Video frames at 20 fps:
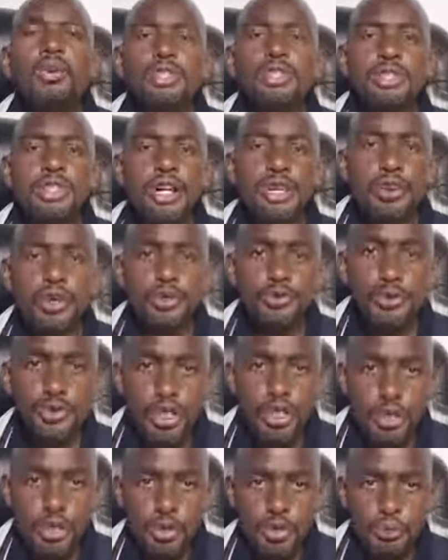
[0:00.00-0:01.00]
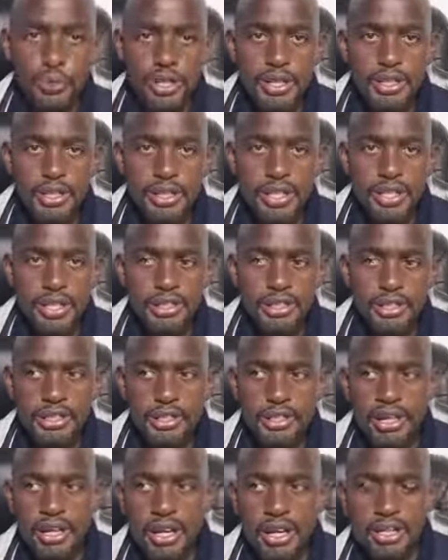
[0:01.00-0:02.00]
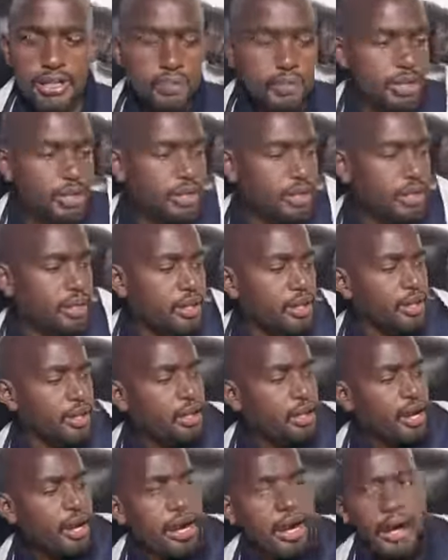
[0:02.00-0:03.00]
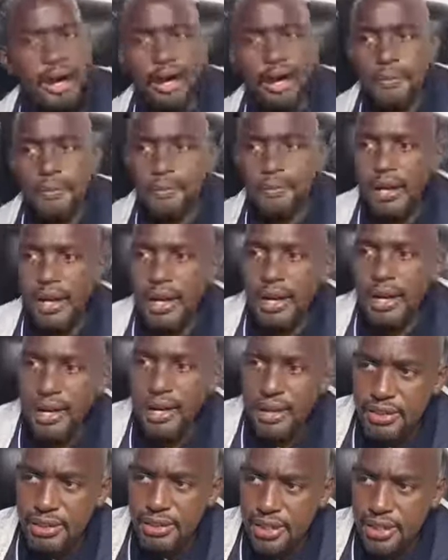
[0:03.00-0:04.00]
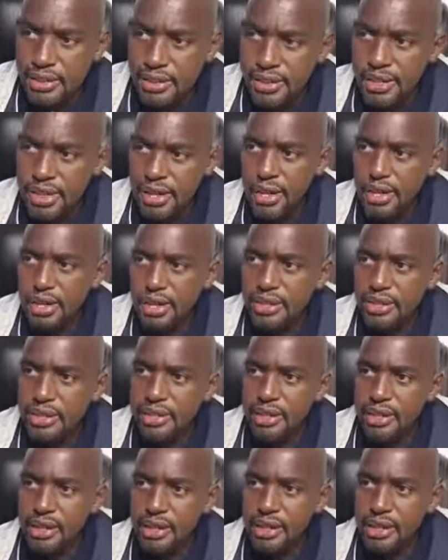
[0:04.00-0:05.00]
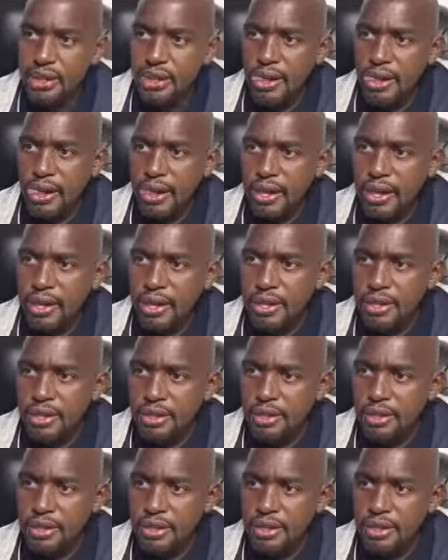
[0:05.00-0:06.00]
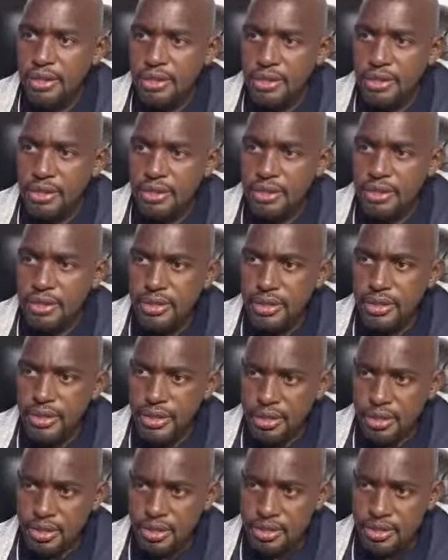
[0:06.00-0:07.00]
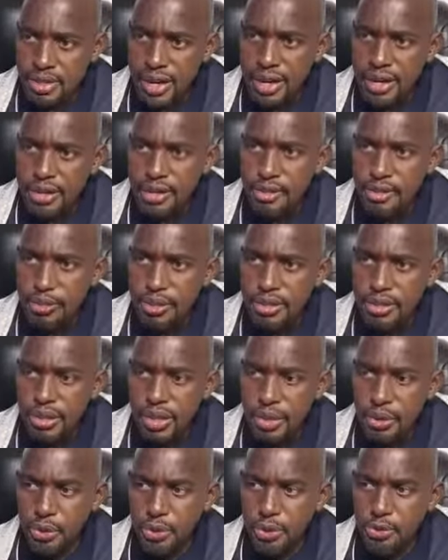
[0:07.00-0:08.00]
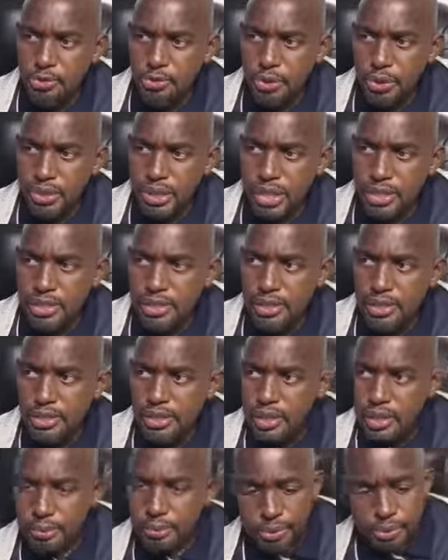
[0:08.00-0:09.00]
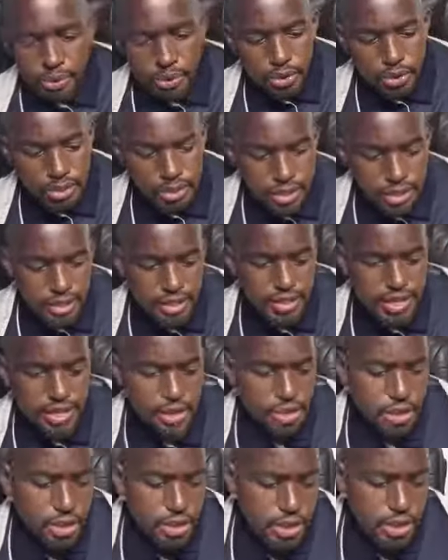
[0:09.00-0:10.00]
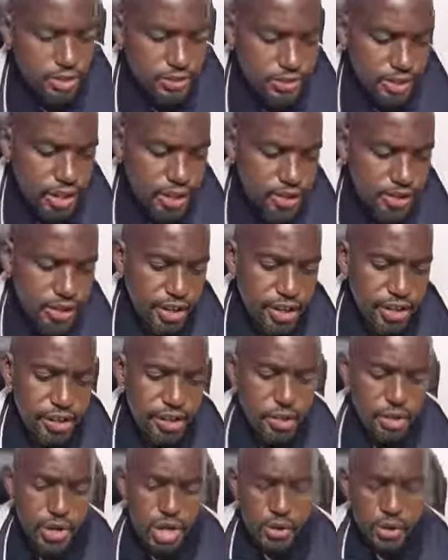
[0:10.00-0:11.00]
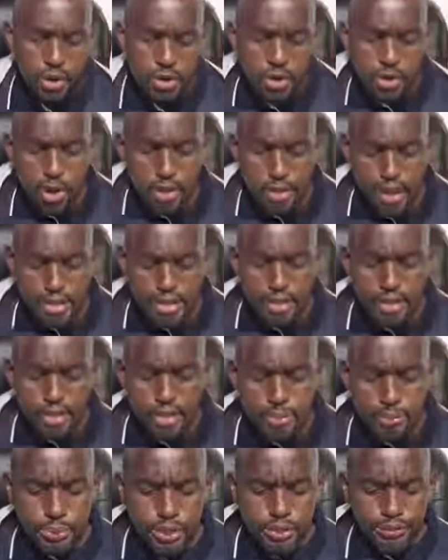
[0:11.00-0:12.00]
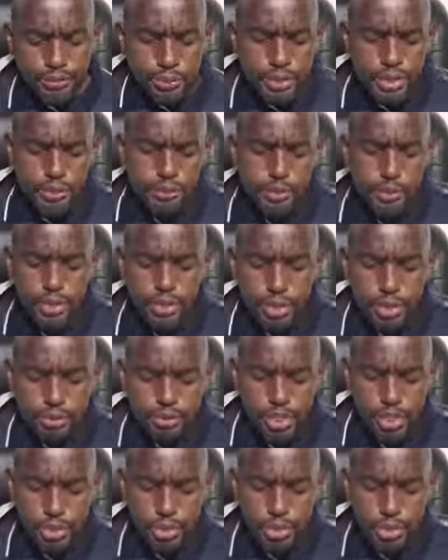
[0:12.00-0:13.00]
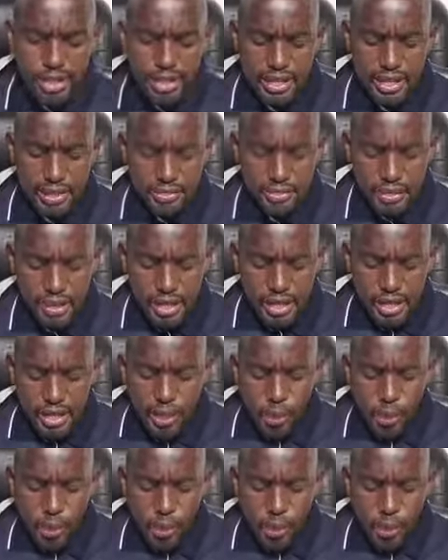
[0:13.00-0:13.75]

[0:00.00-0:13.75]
We thank God for the new president that has been um, elected there in, uh, in, in, in Israel. We thank God for that. Because this nation is very, very key. We are not commanded to pray for the peace of Jerusalem